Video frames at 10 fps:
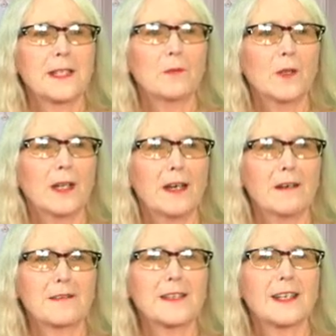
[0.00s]
Someone
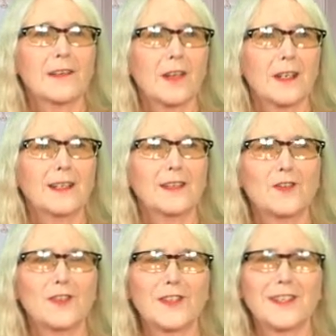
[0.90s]
else, if I can
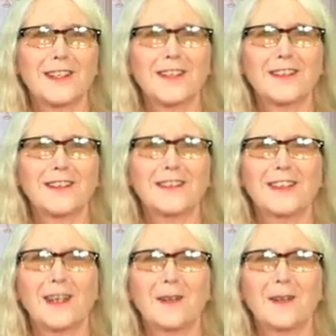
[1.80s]
introduce another